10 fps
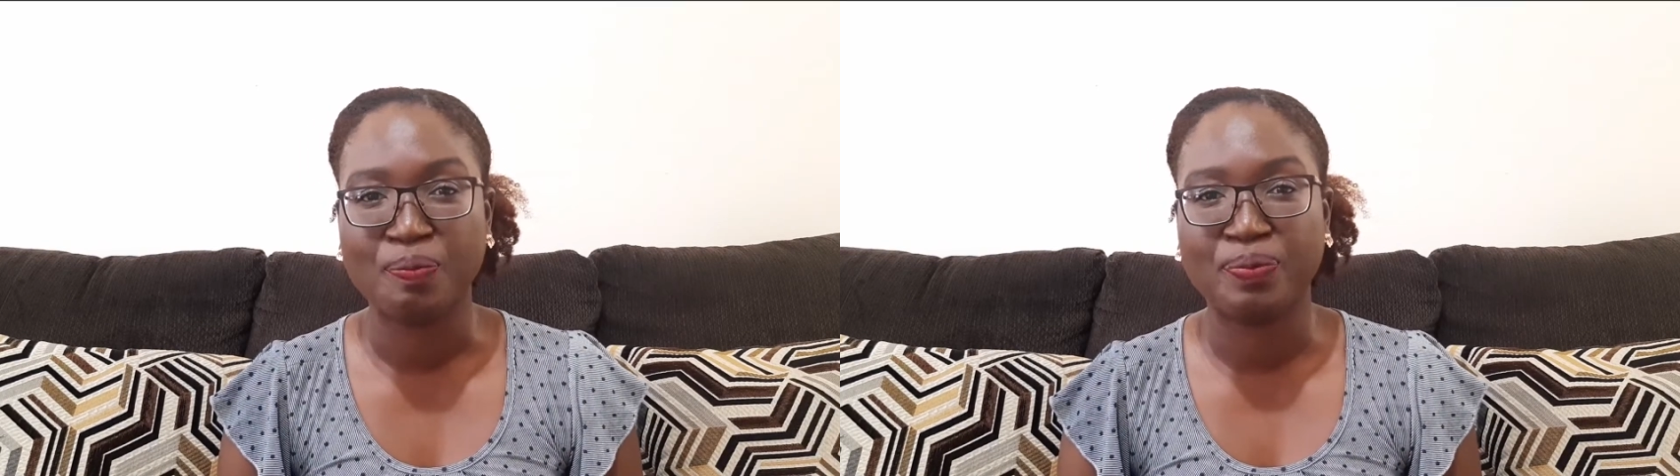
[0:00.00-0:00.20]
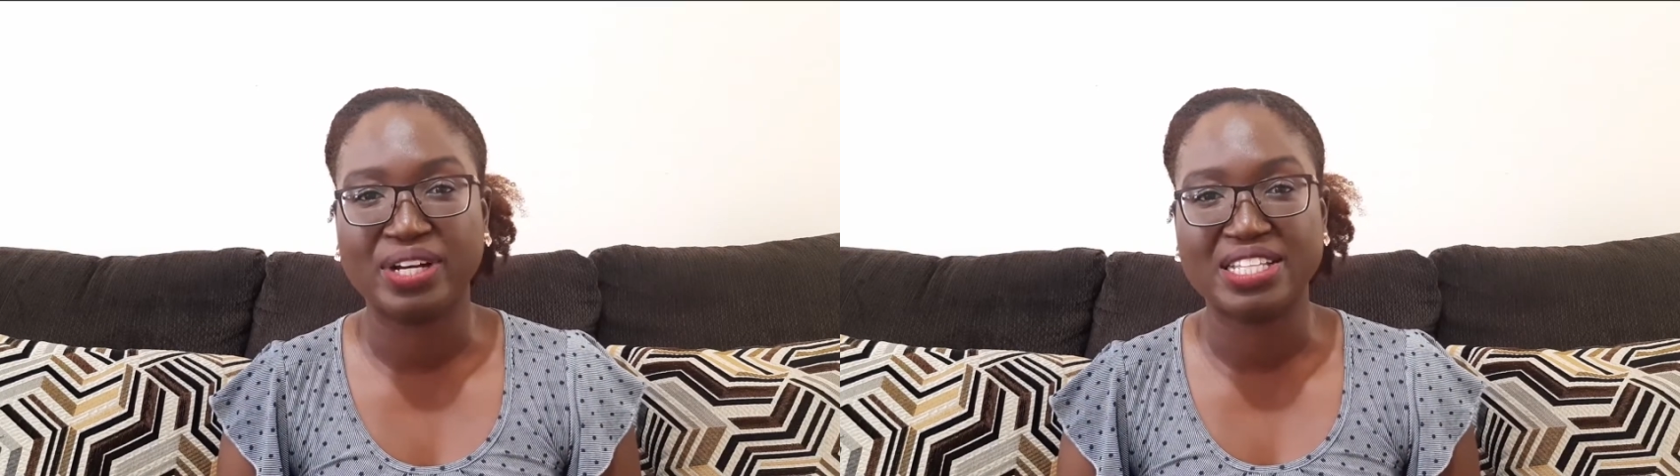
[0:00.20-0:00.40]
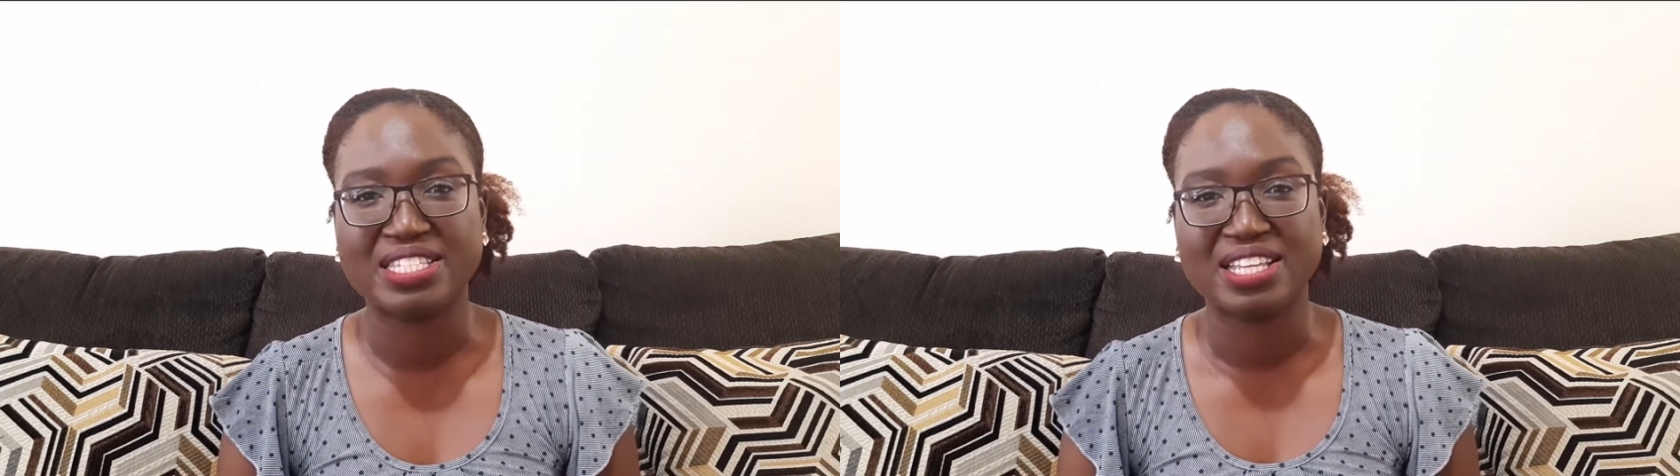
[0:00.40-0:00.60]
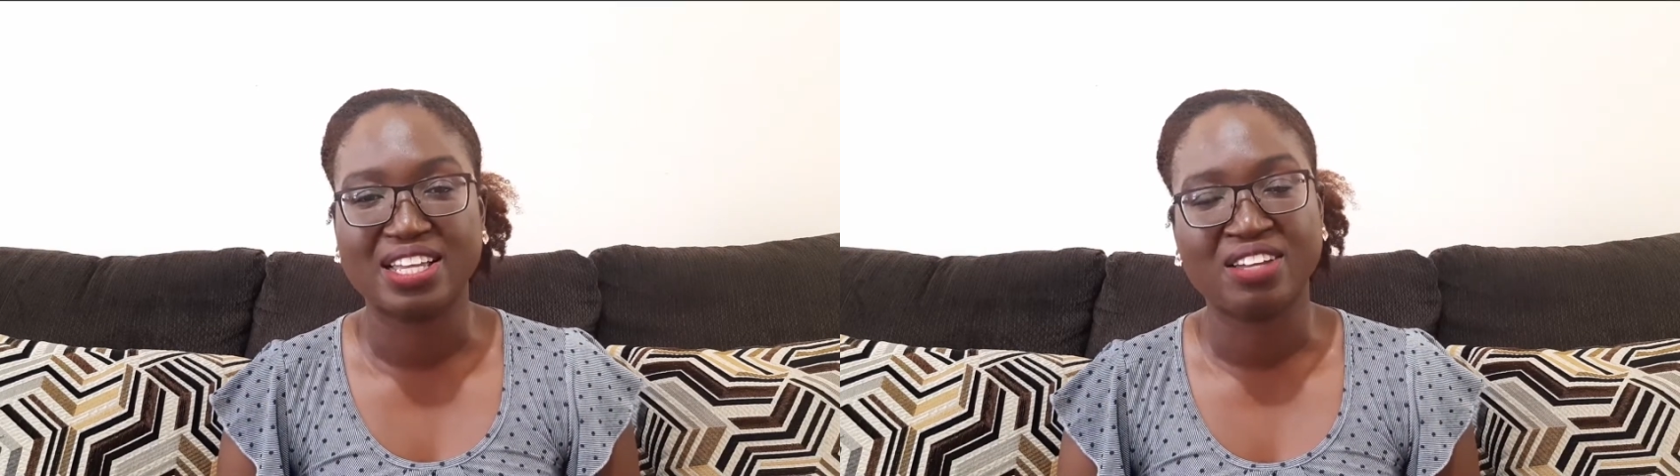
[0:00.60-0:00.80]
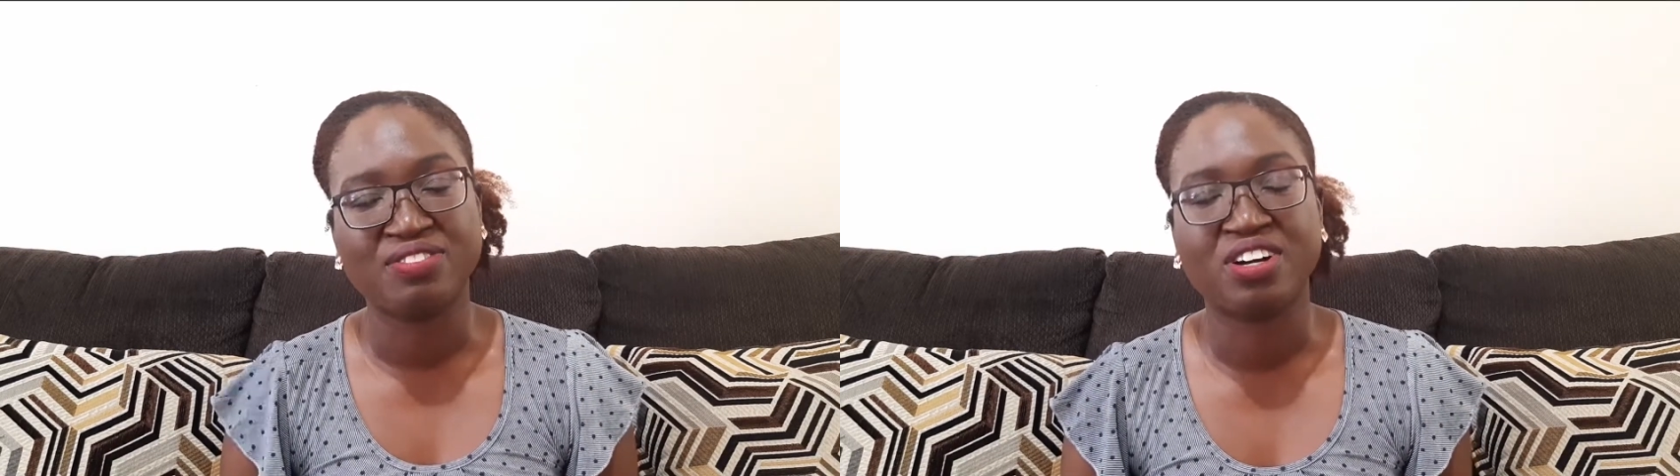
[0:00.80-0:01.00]
But
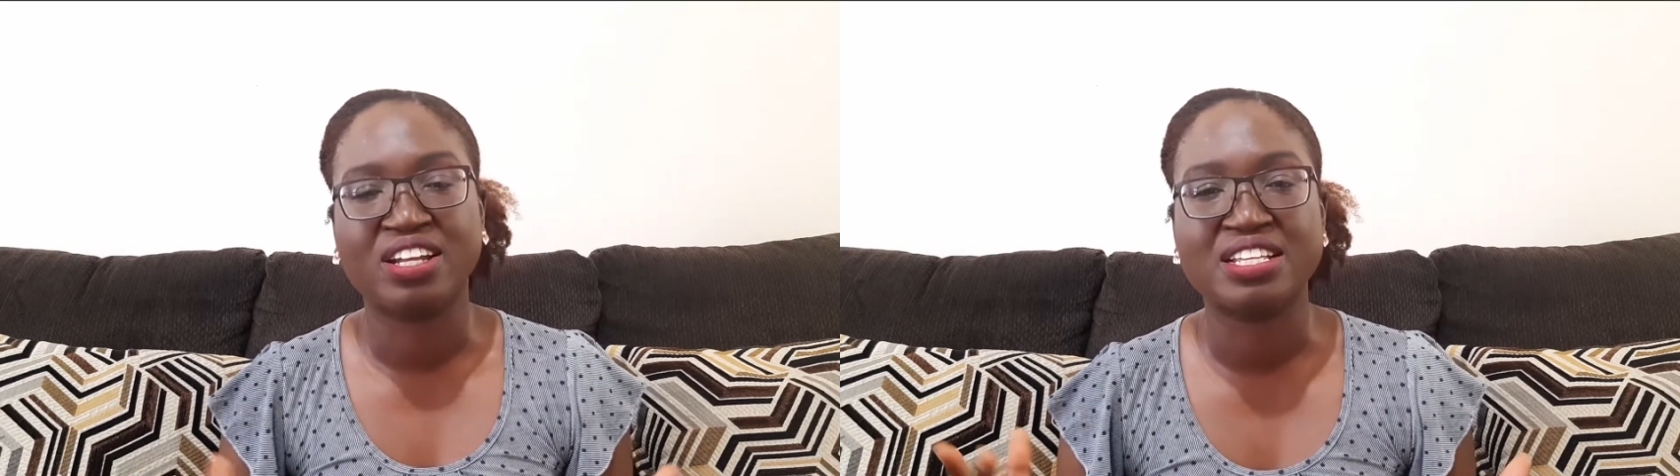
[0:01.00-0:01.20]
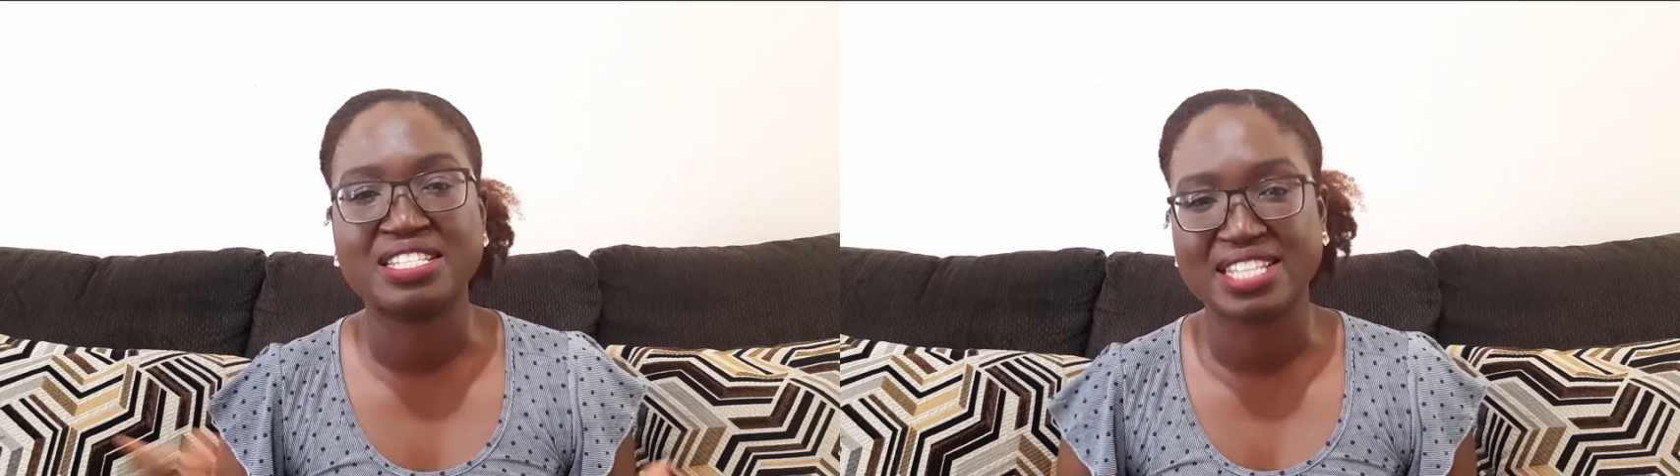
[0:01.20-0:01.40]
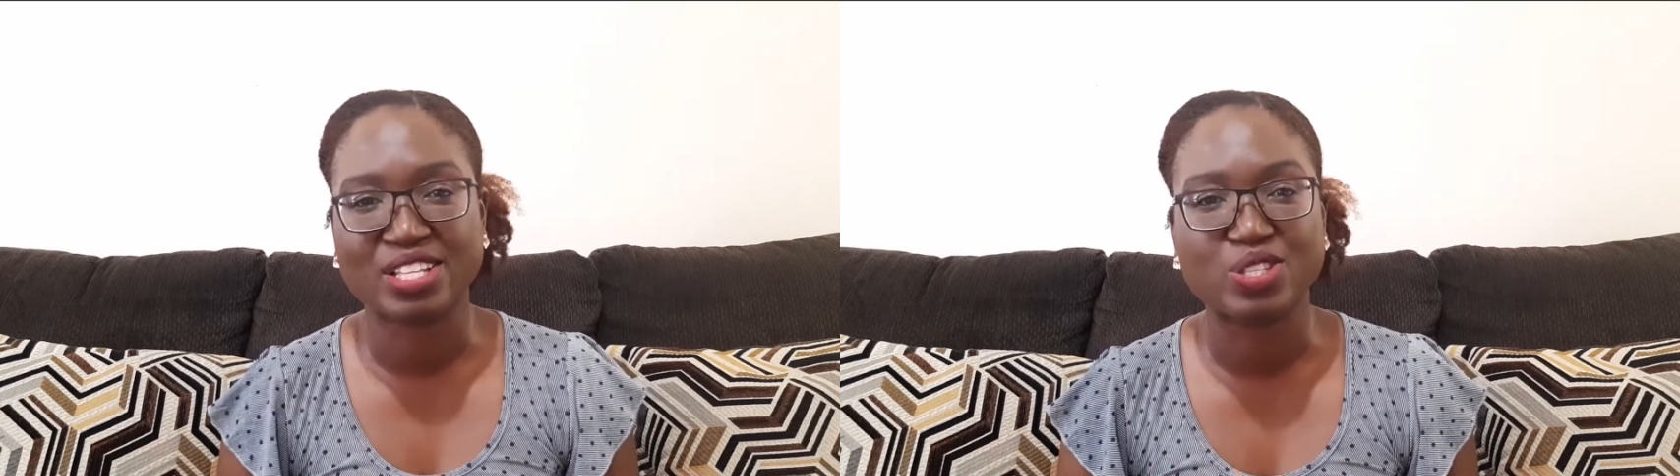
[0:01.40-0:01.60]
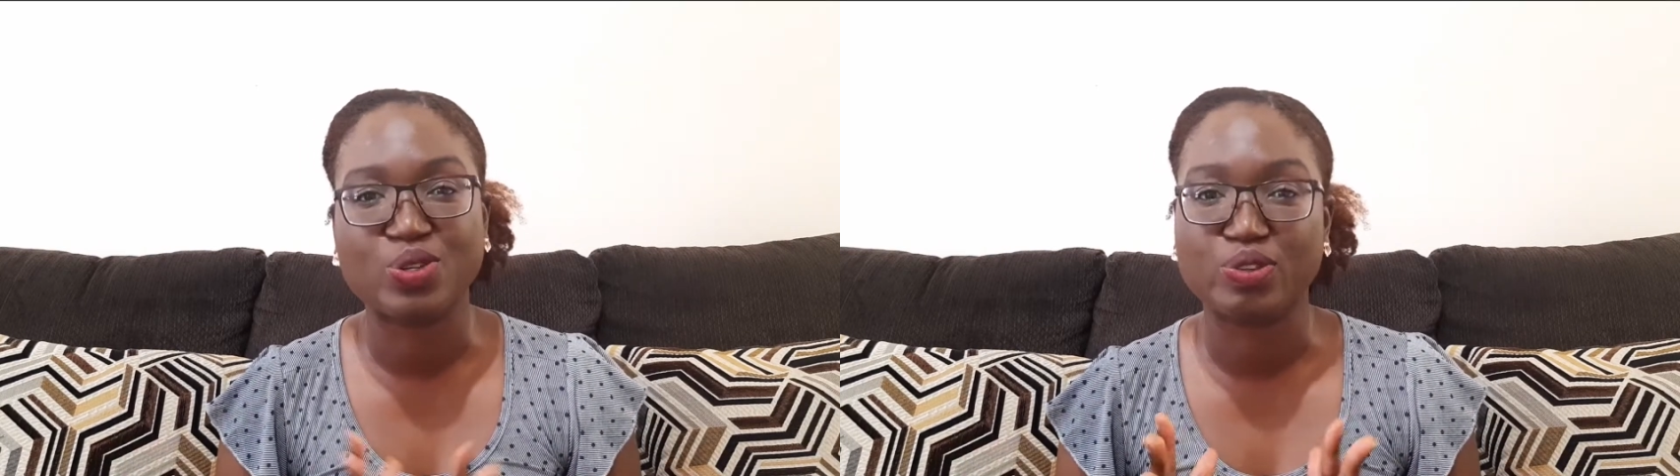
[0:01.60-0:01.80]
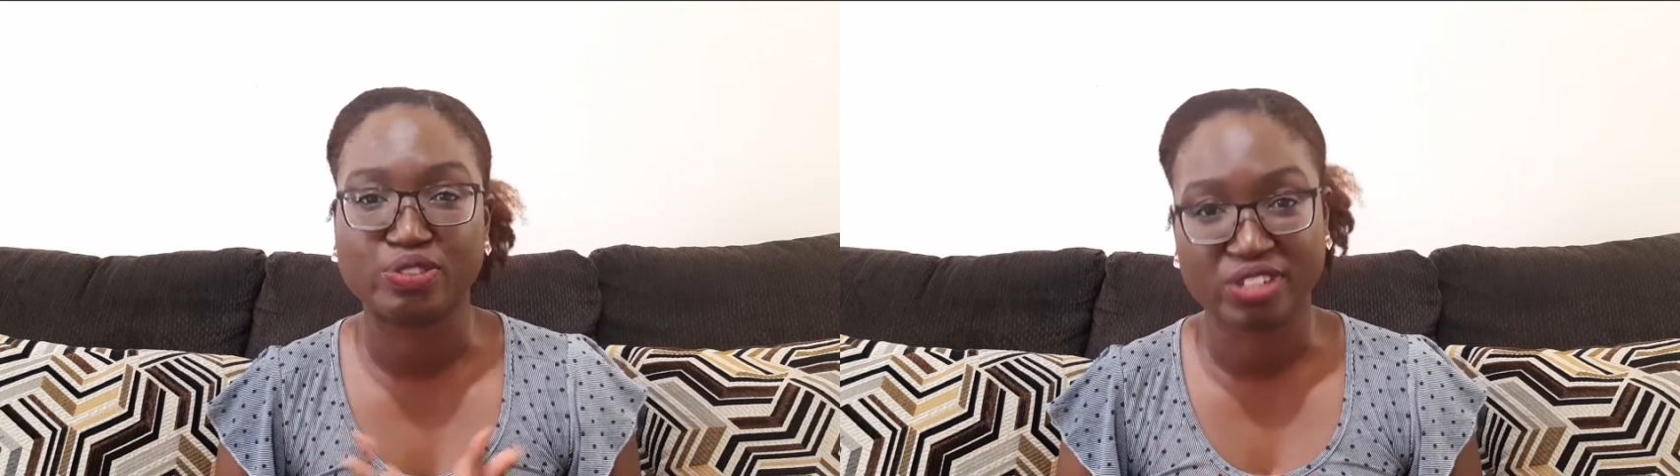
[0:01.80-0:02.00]
if God has set
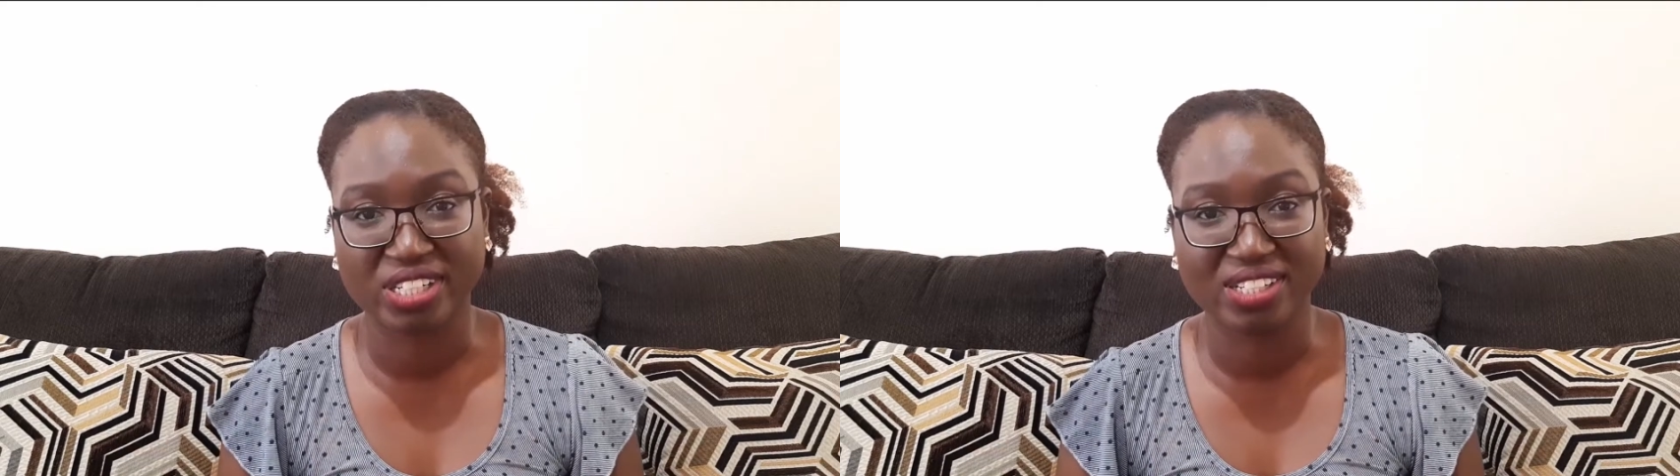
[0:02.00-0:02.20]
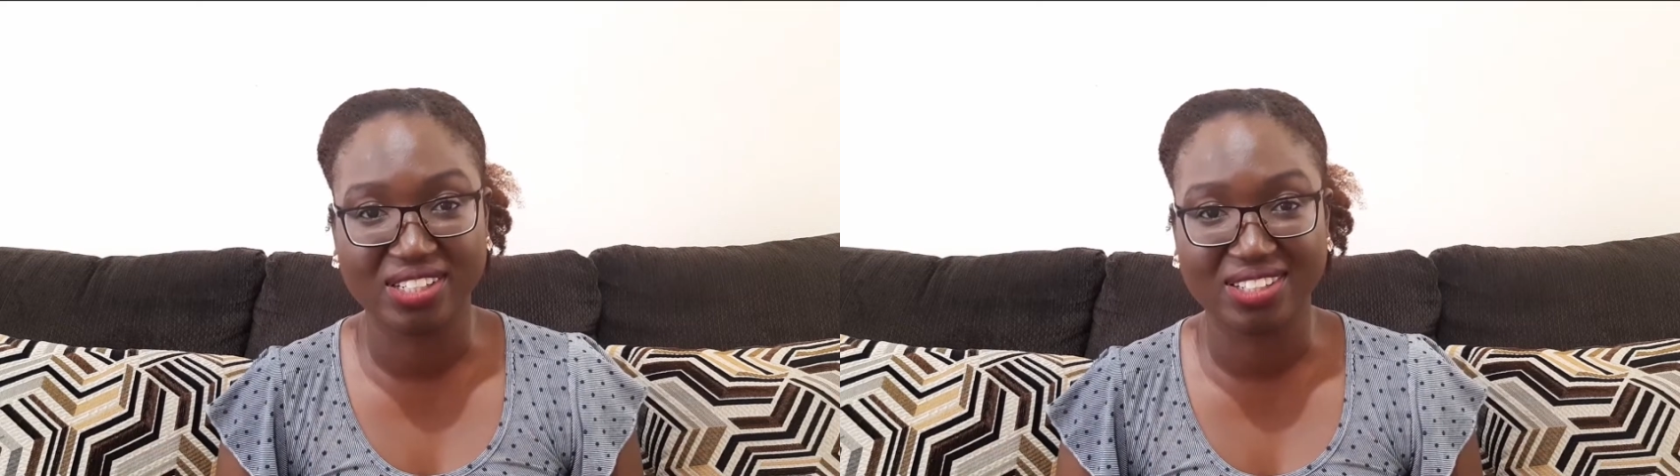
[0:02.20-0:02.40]
you free,